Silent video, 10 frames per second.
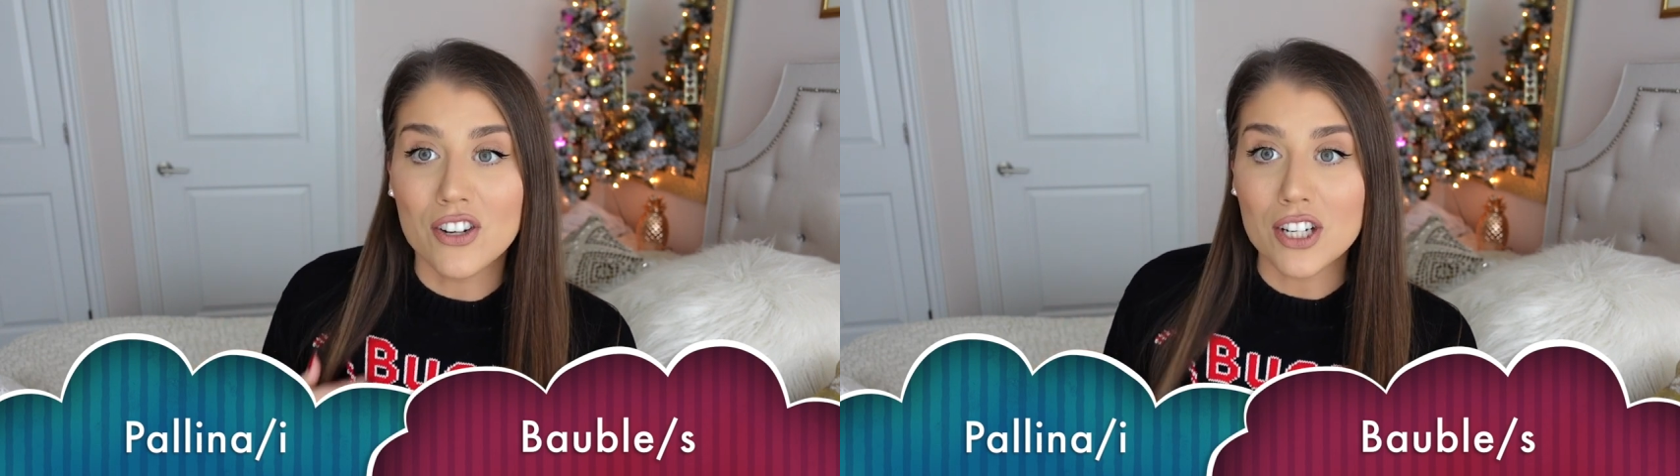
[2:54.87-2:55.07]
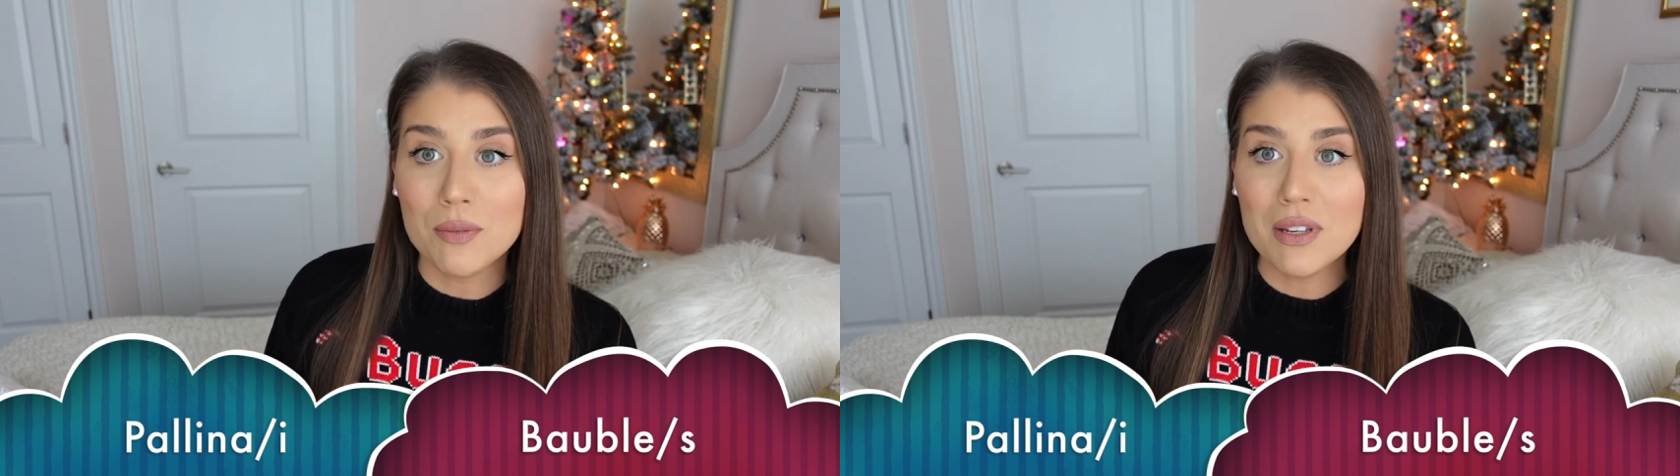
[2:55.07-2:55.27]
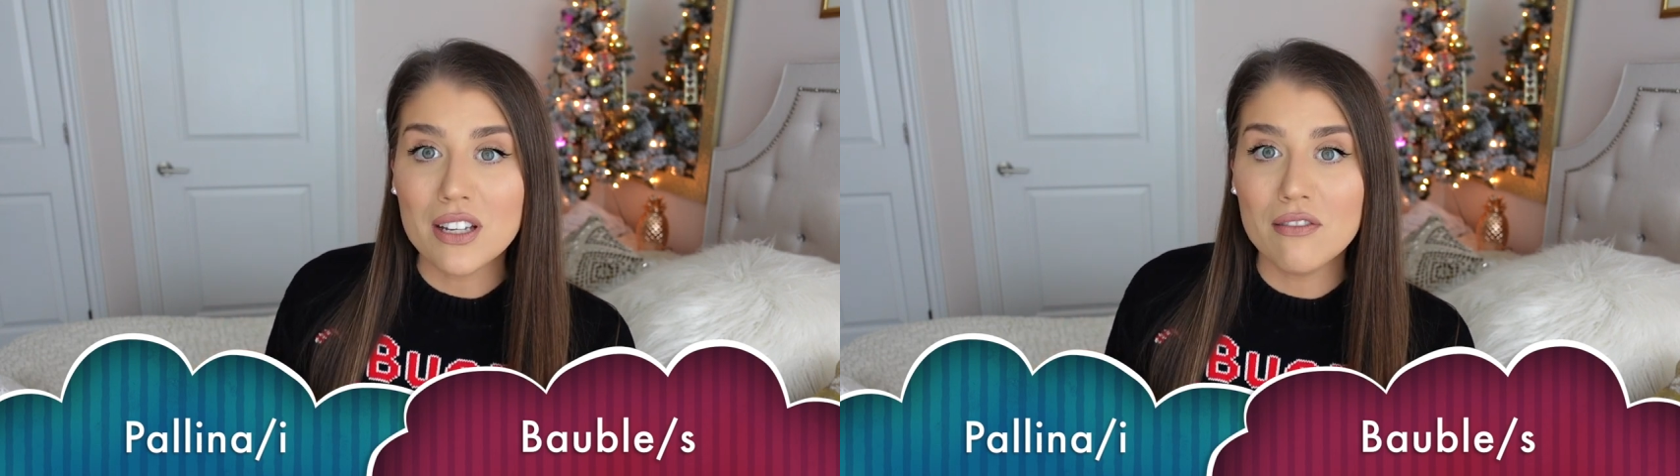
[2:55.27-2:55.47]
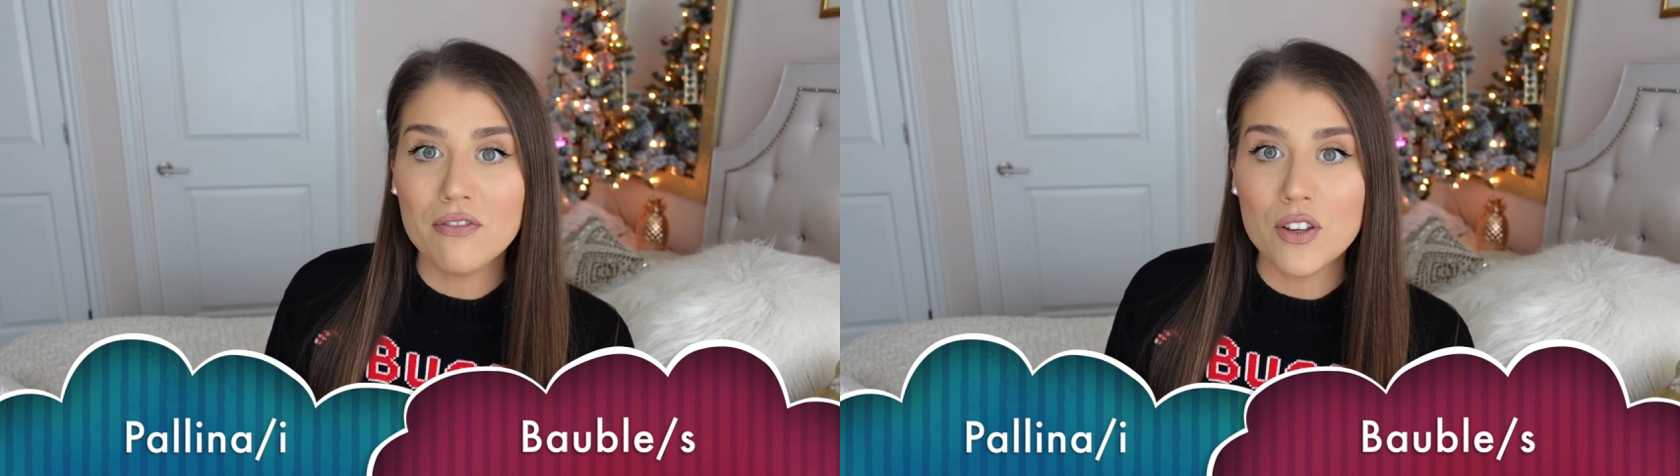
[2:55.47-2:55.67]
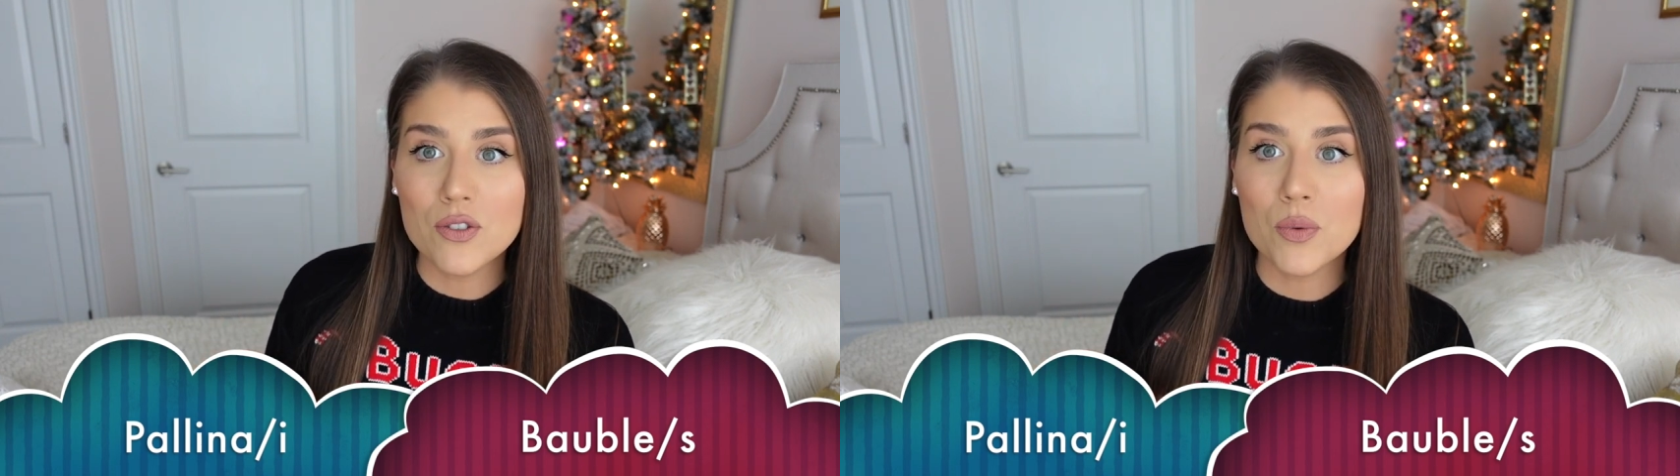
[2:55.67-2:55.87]
not to be
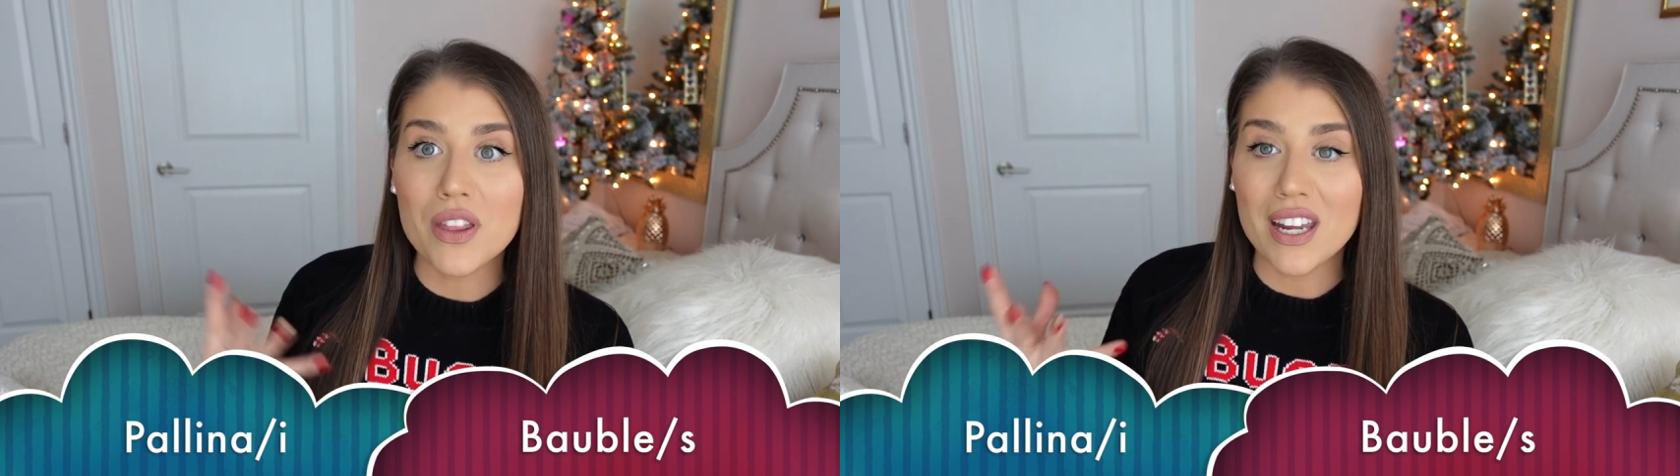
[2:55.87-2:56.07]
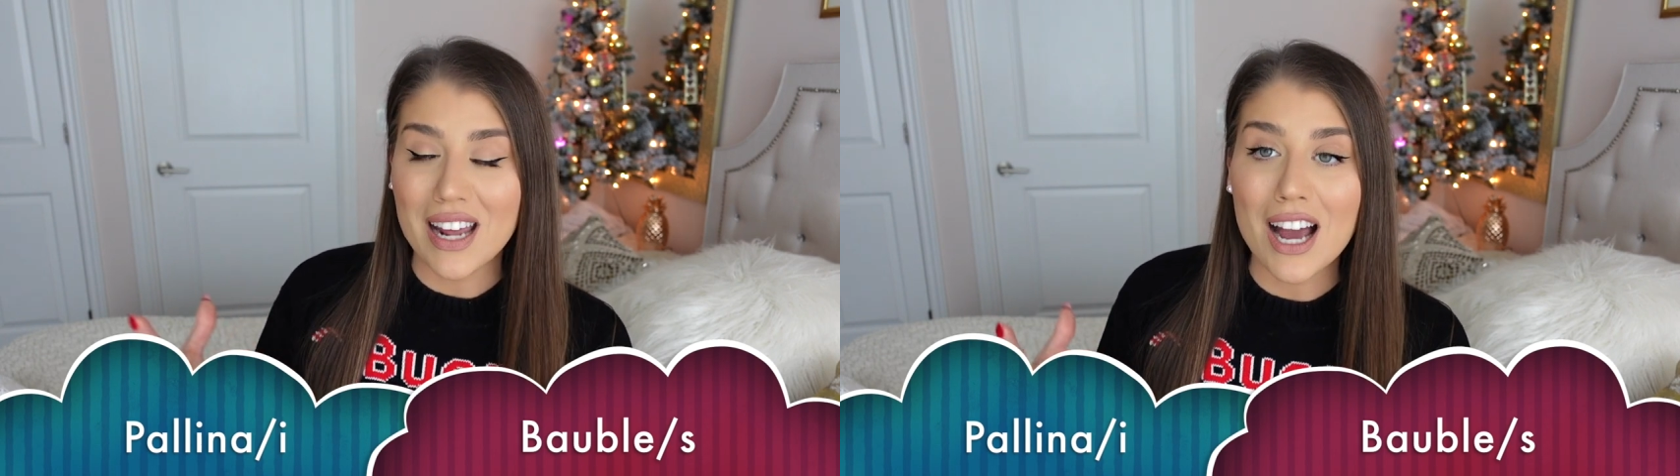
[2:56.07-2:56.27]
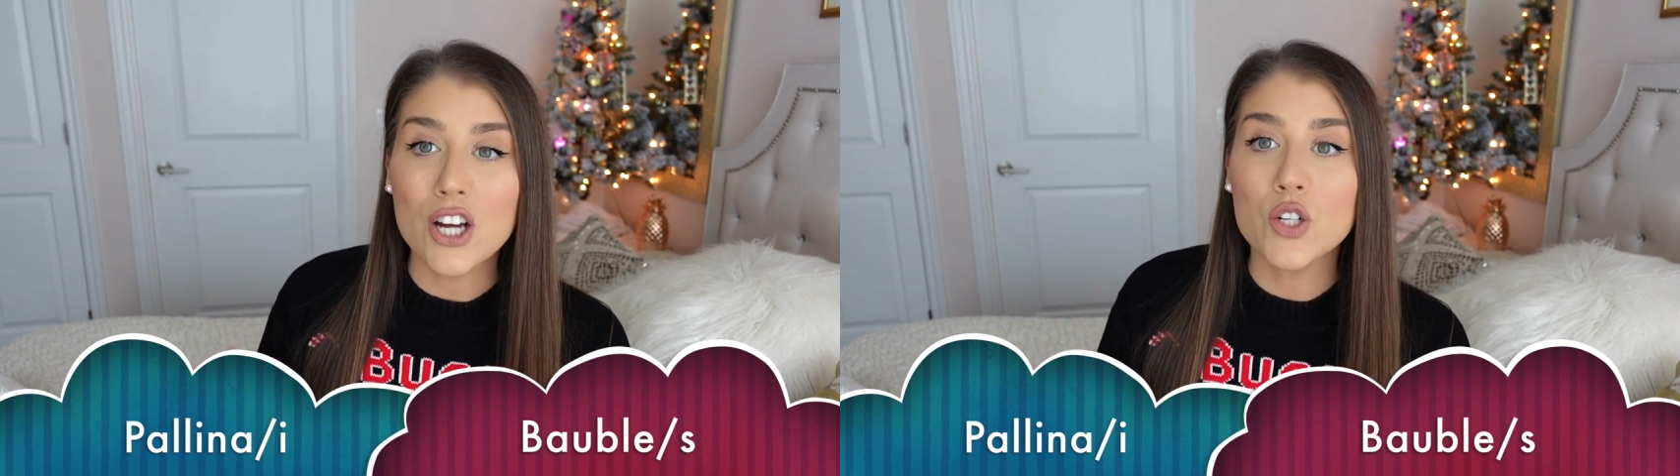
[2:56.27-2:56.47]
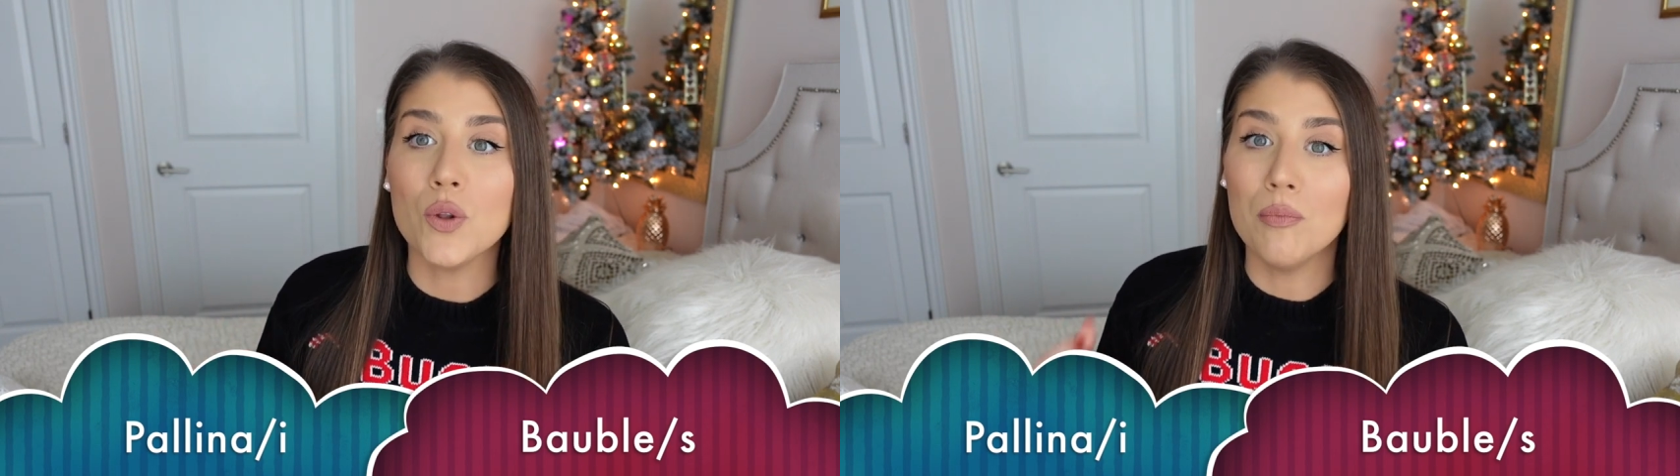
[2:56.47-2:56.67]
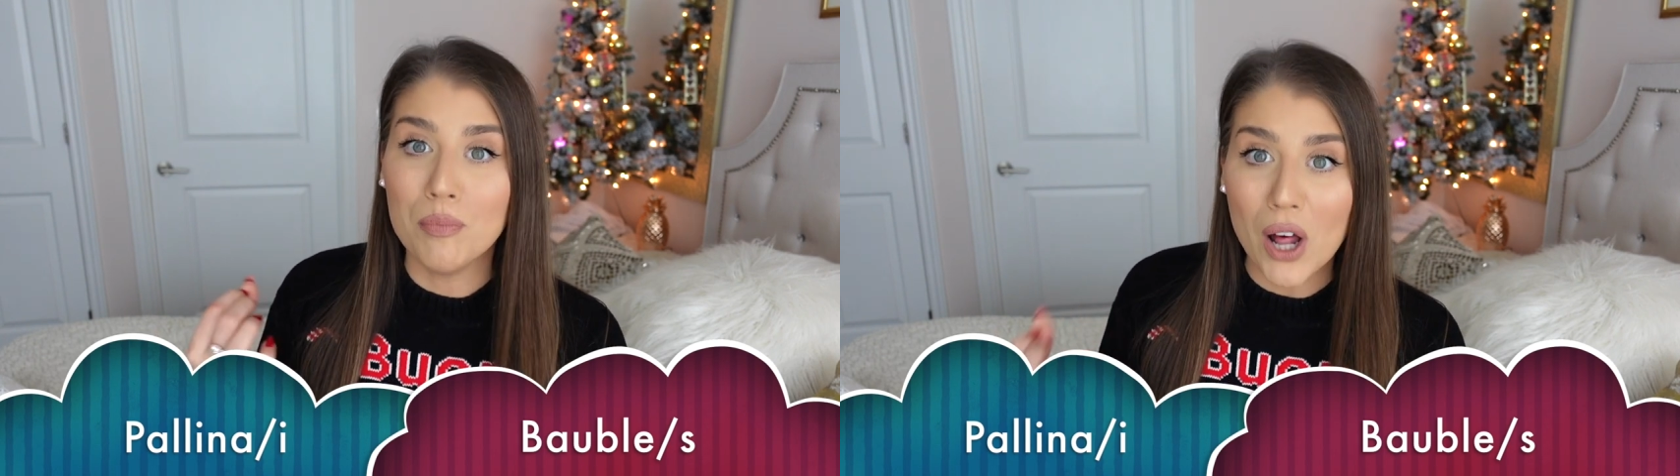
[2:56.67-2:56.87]
confused with an
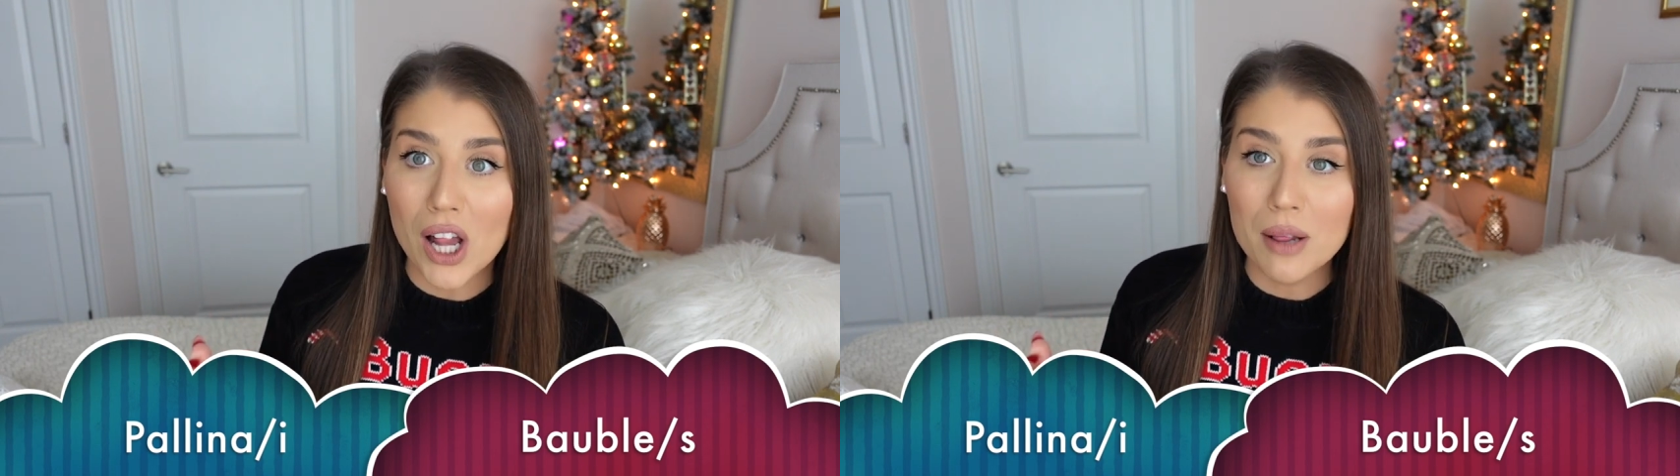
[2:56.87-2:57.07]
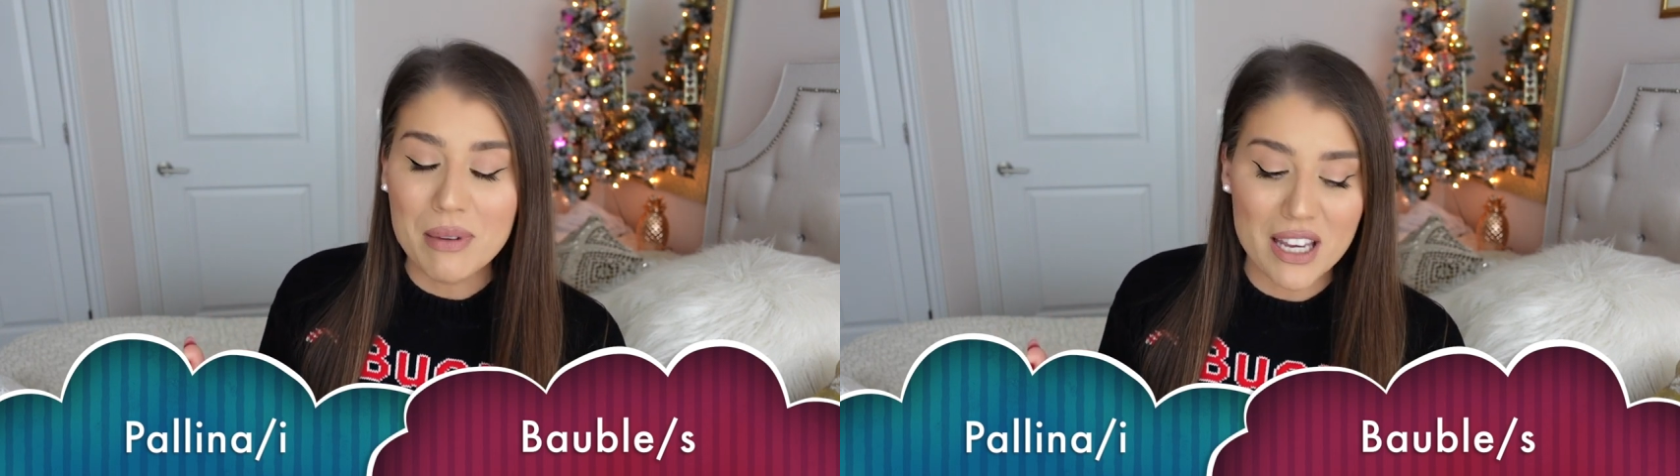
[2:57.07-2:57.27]
actual ball,